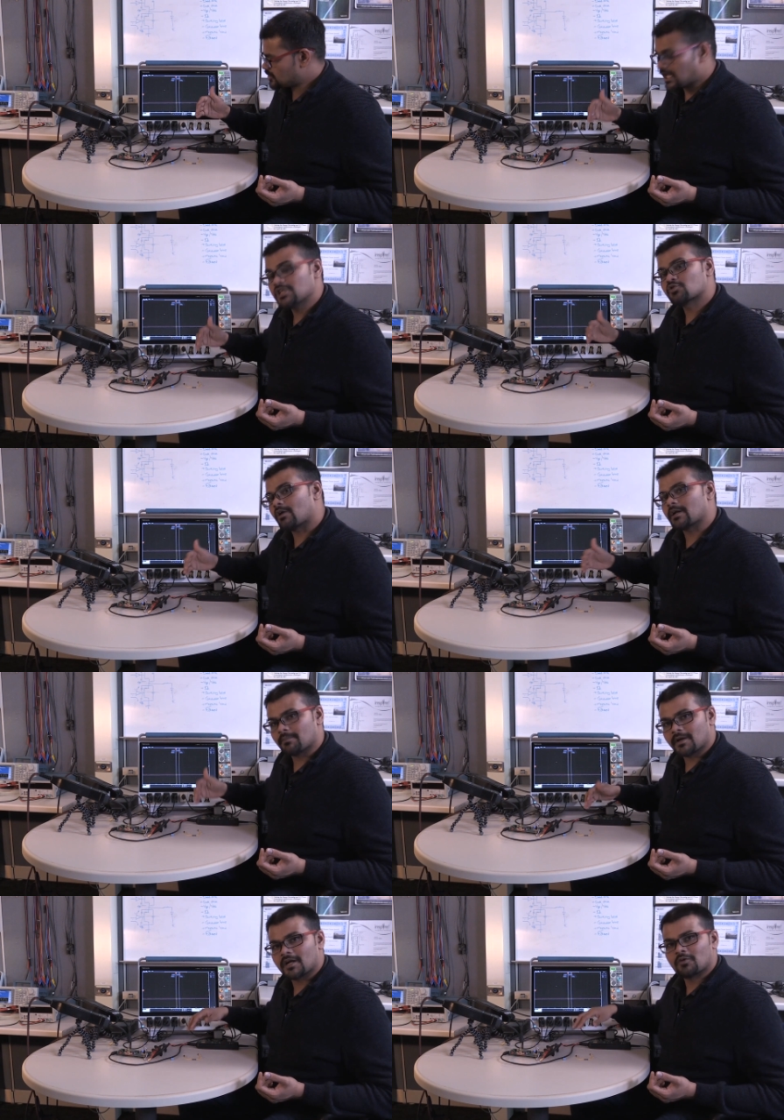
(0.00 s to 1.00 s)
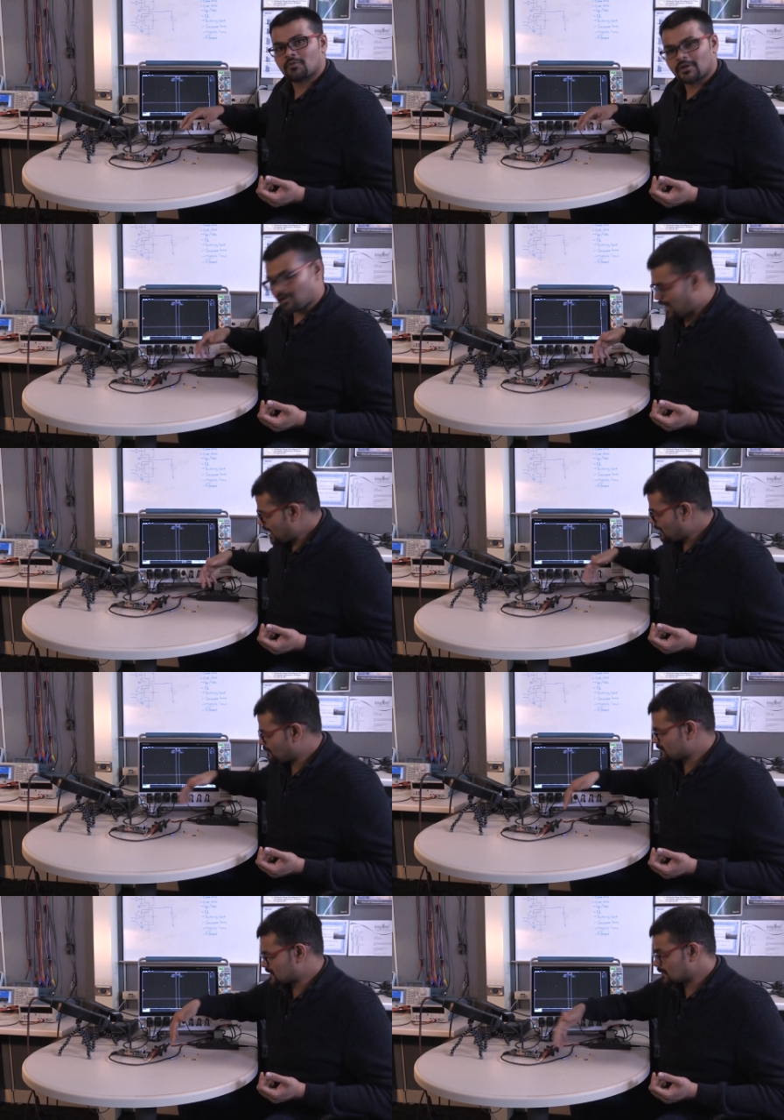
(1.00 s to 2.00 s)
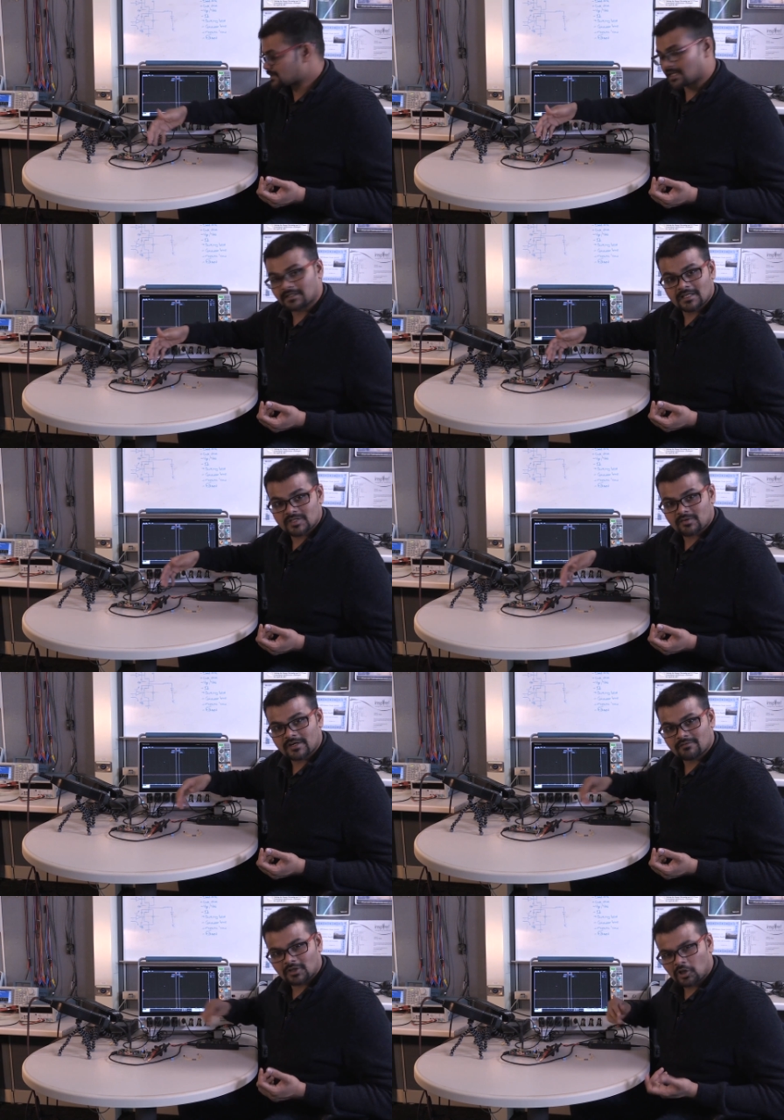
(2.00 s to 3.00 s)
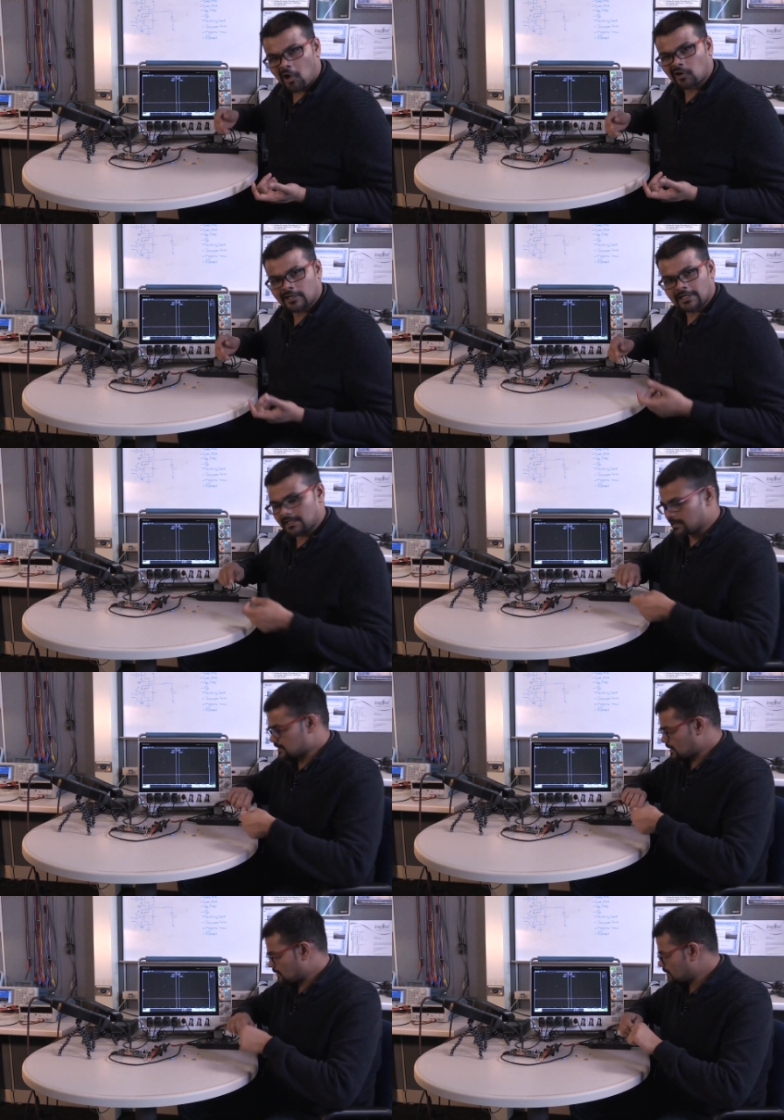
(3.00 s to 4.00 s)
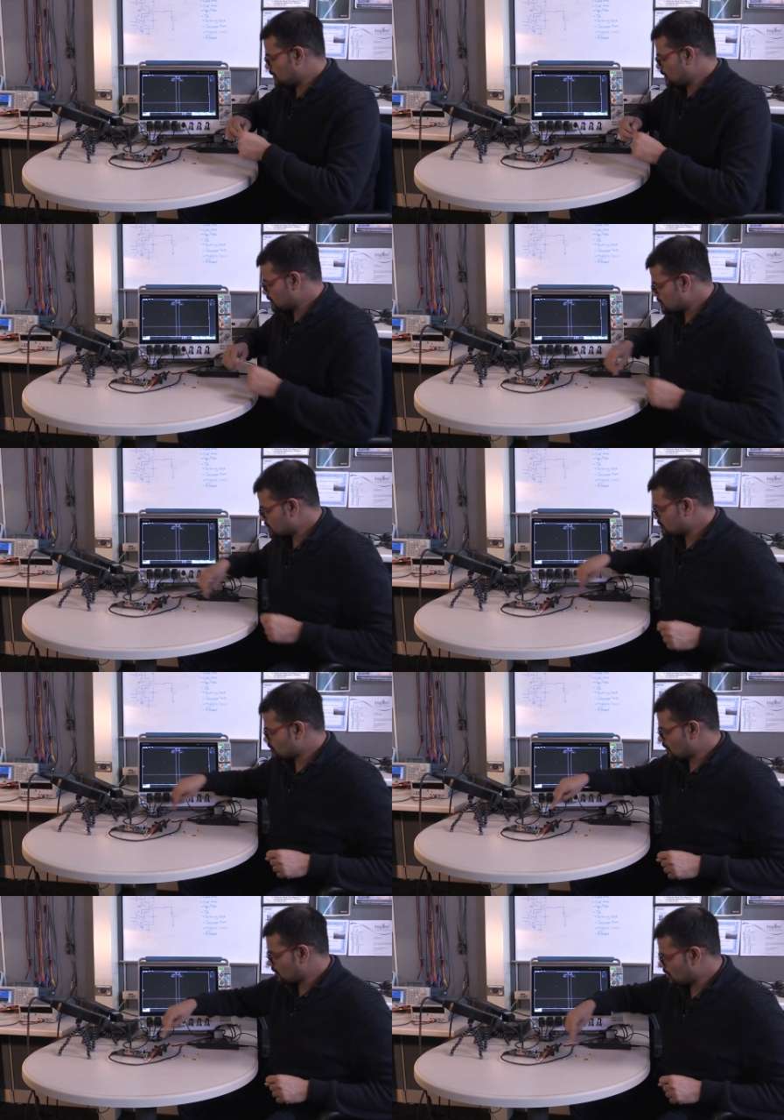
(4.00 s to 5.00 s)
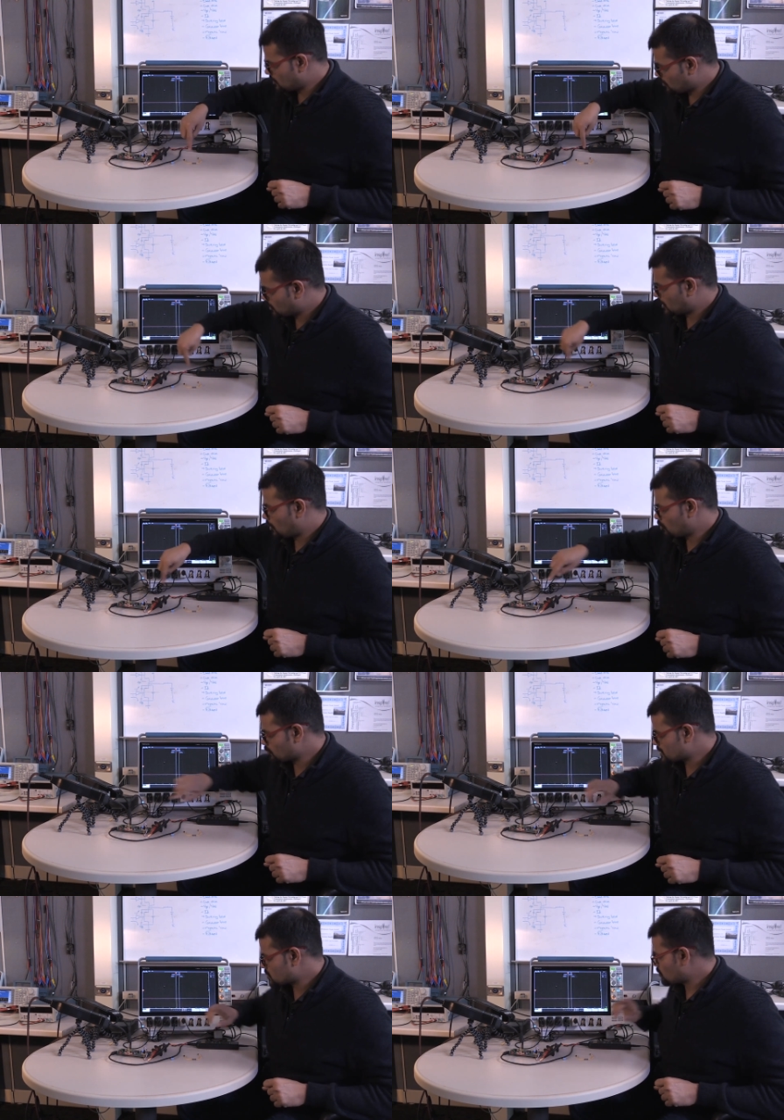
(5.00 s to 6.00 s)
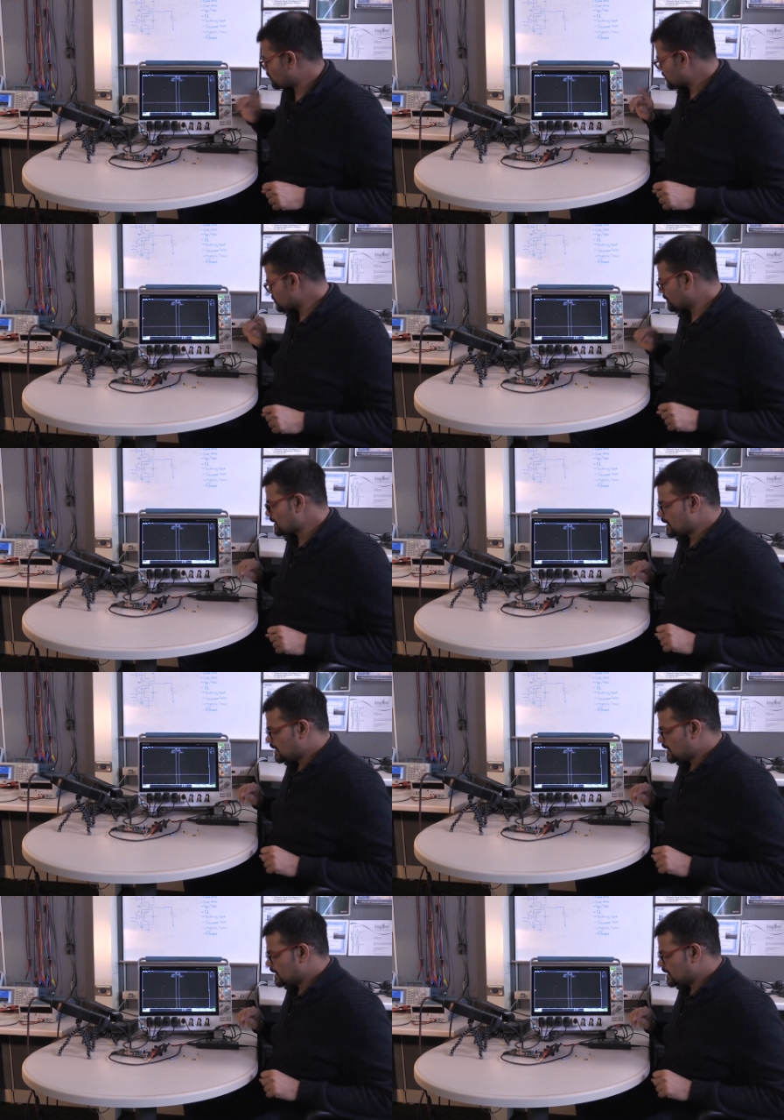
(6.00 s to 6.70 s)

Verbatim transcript: change quite a bit when you have setups like this right with long leads and uh, just in general you know the ground loops and so on right so